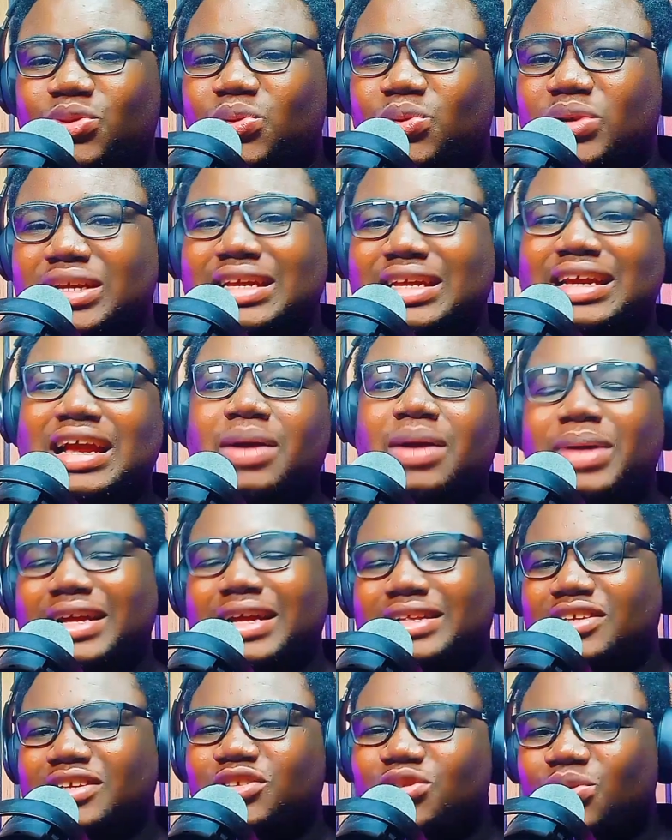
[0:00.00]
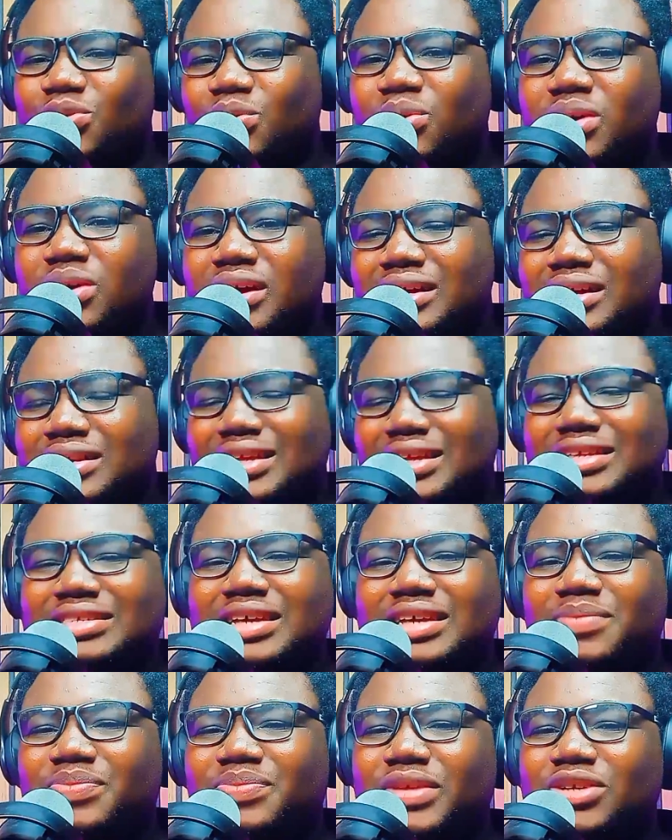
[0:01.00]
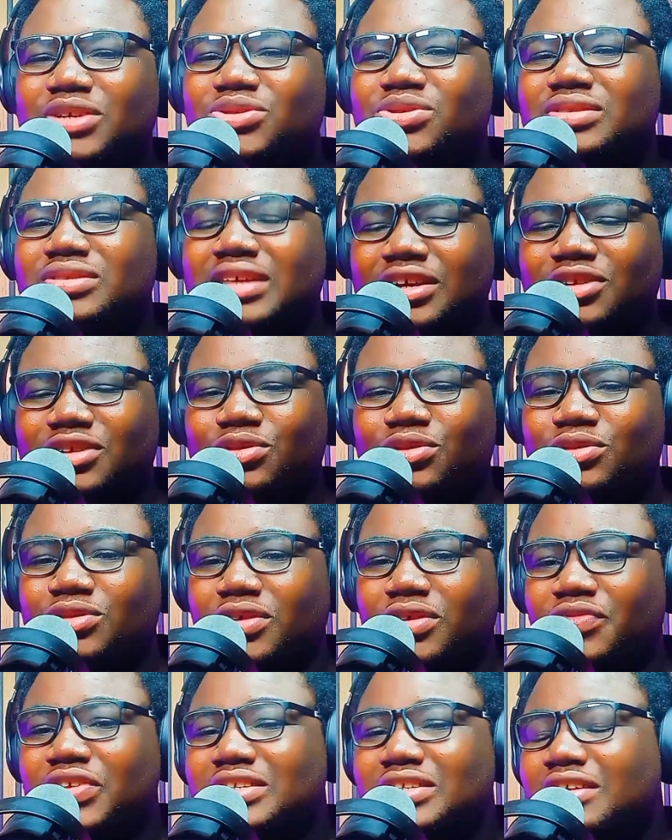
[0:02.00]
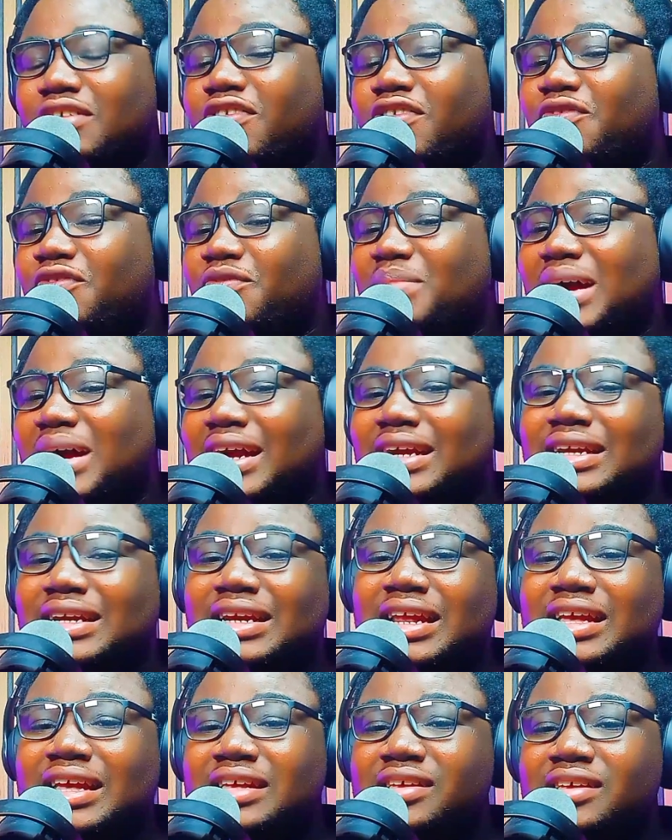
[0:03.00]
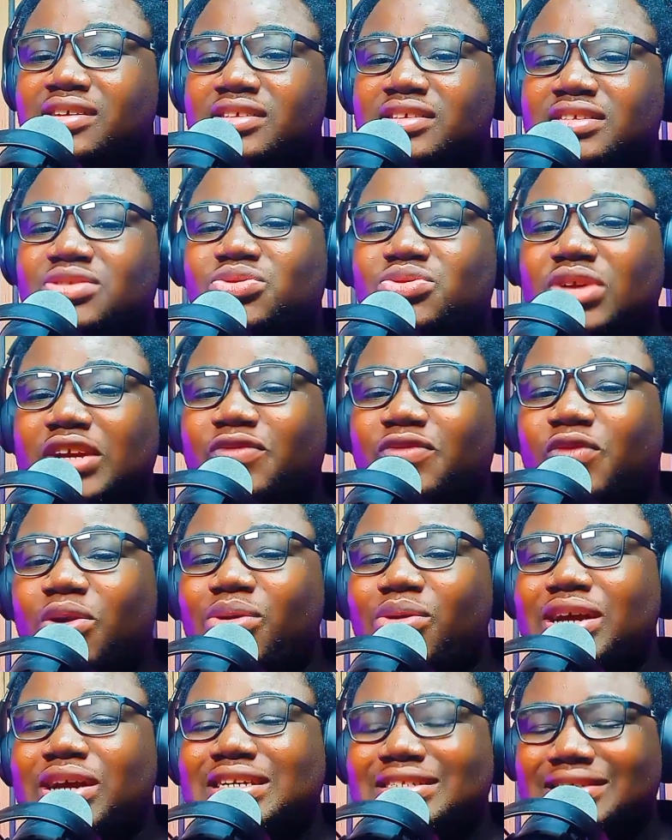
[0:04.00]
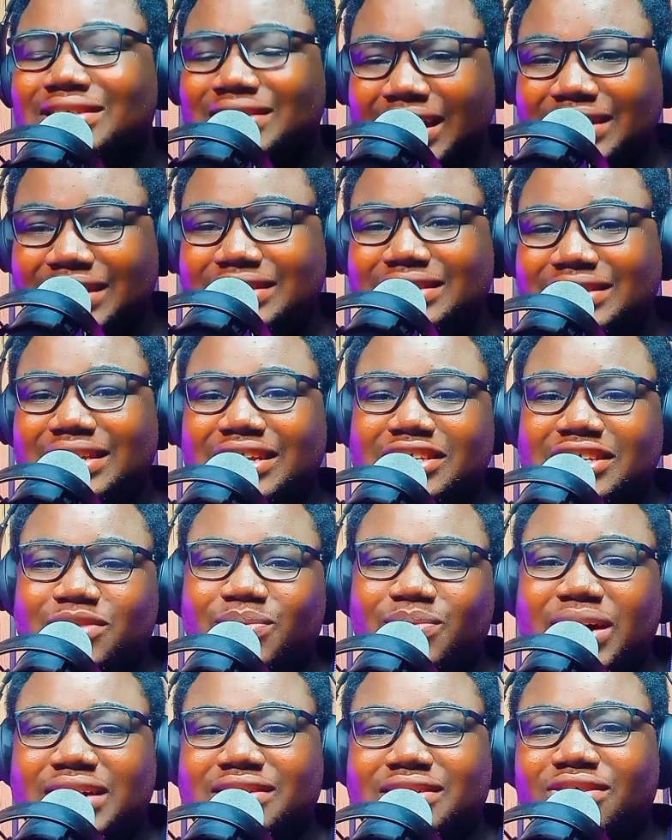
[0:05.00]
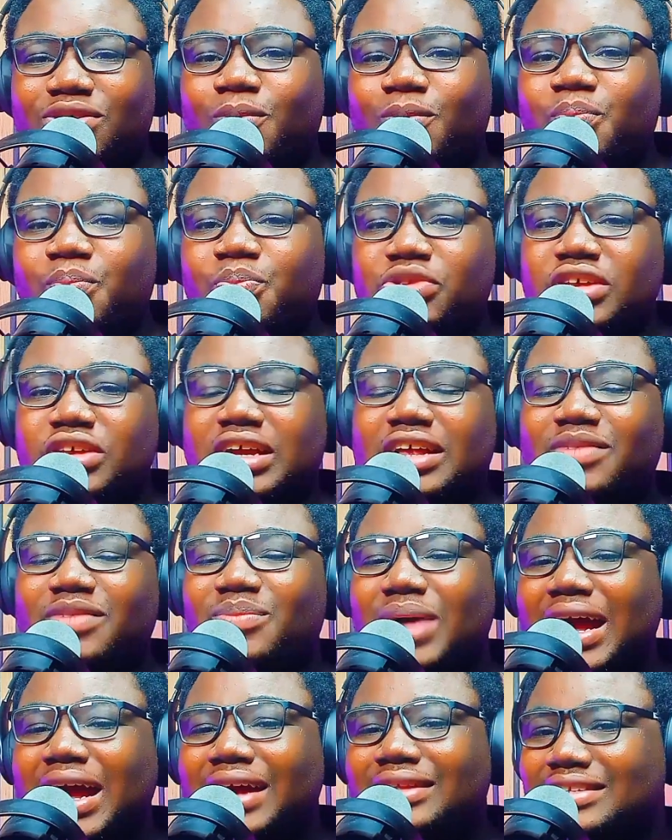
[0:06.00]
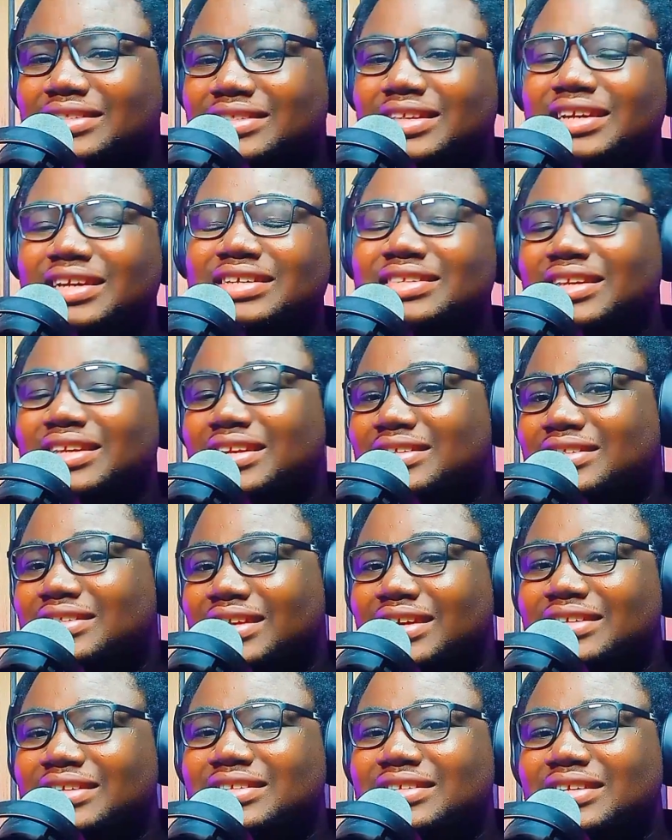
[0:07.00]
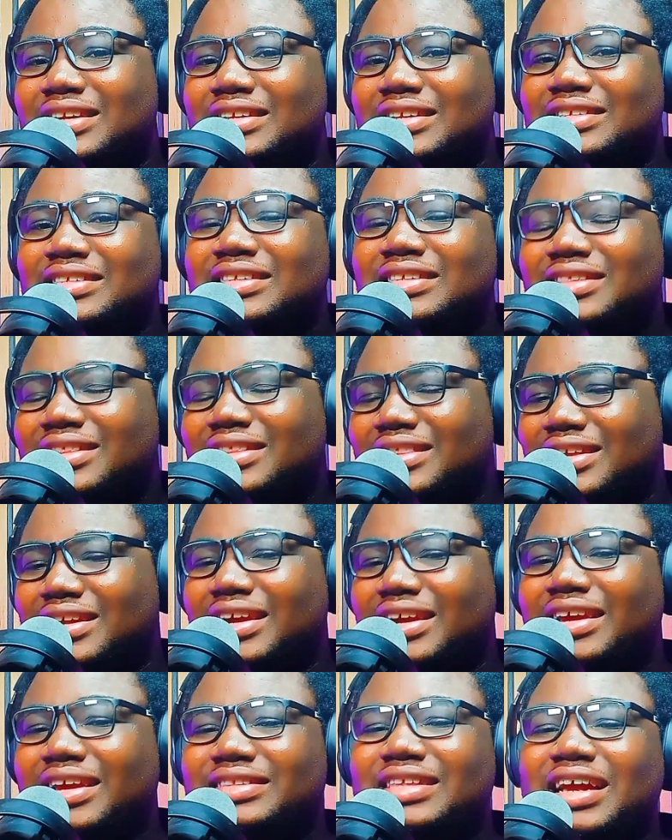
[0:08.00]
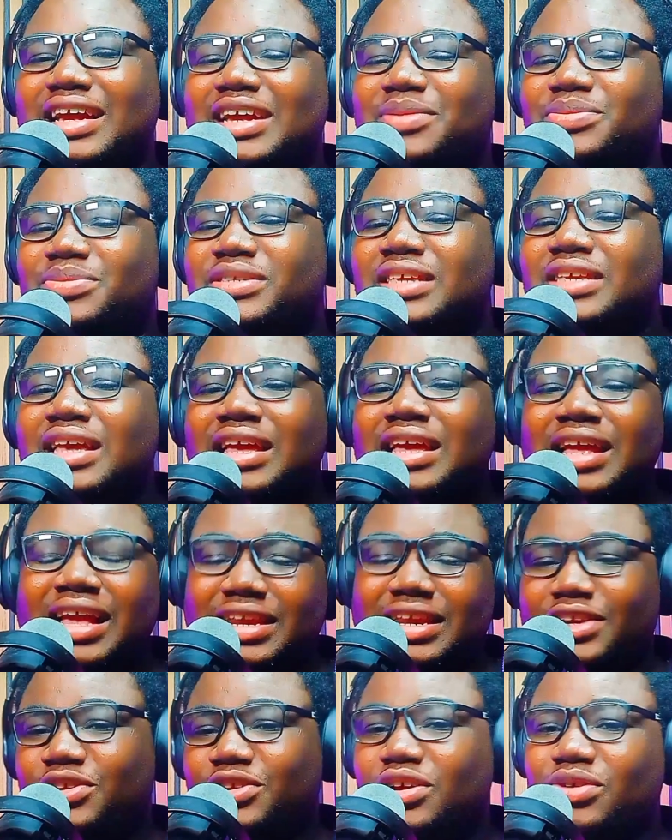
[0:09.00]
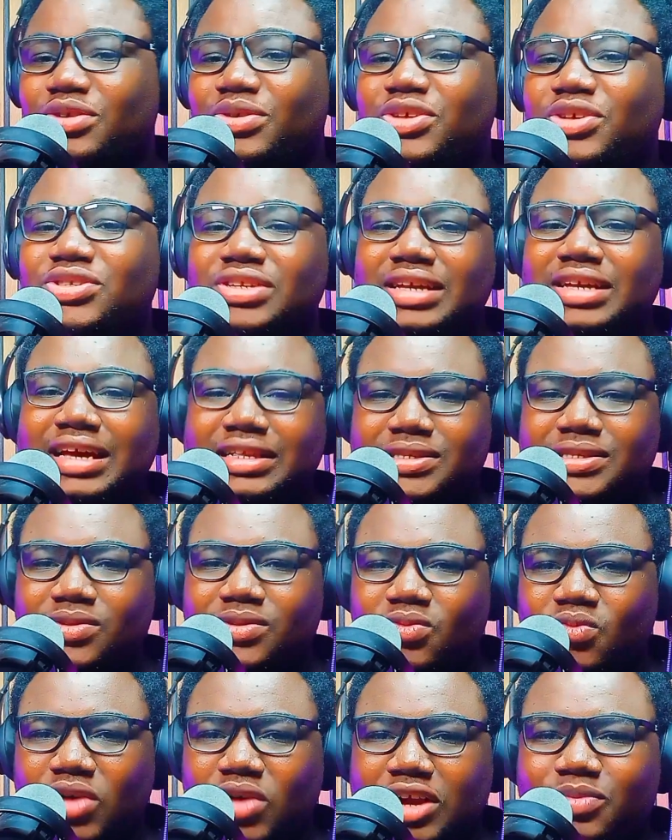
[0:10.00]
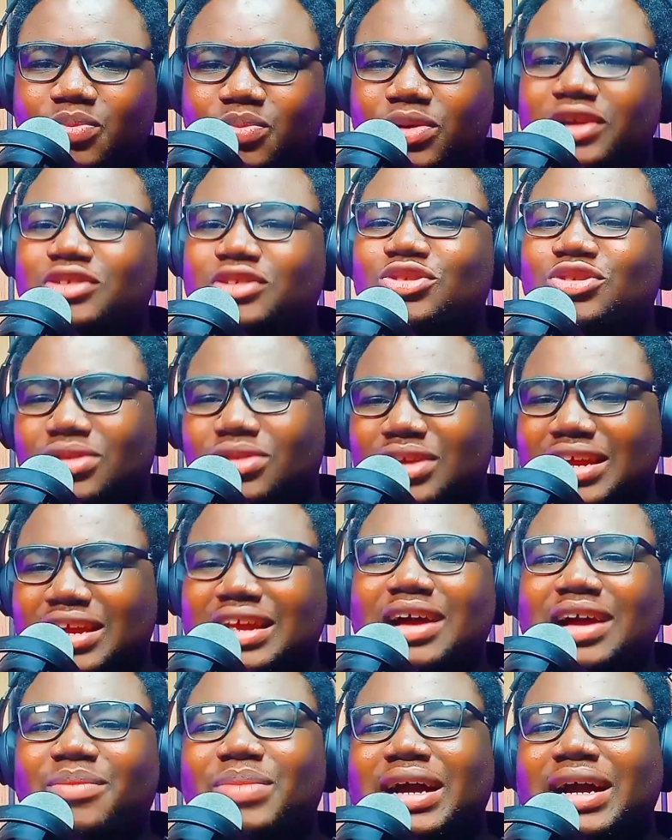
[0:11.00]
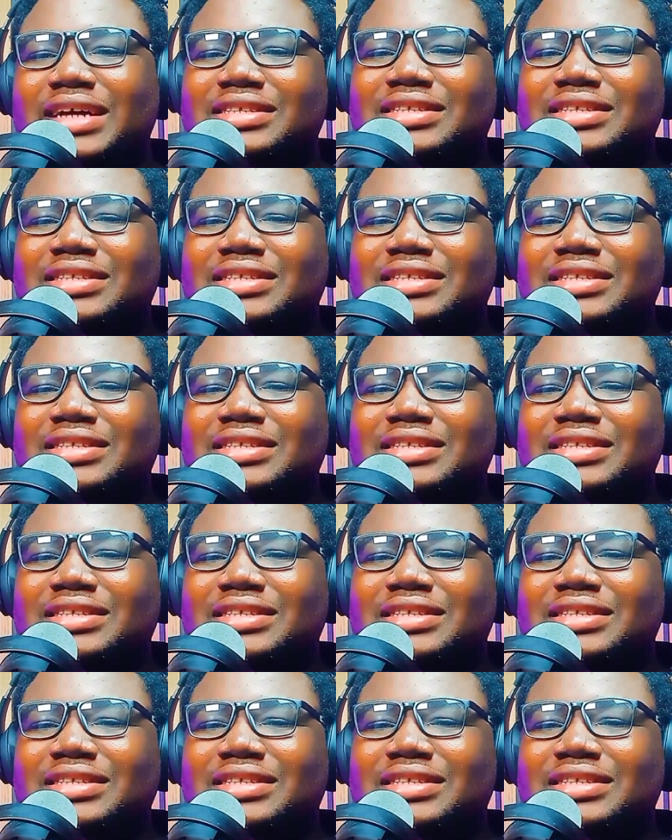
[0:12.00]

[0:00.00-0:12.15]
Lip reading: gigabyte. And so there's something to take note of. Instead of buying straightforward 10 cedis bundle, you can buy 3 cedis 3 times, and then you're going to get 1.2 gigabyte,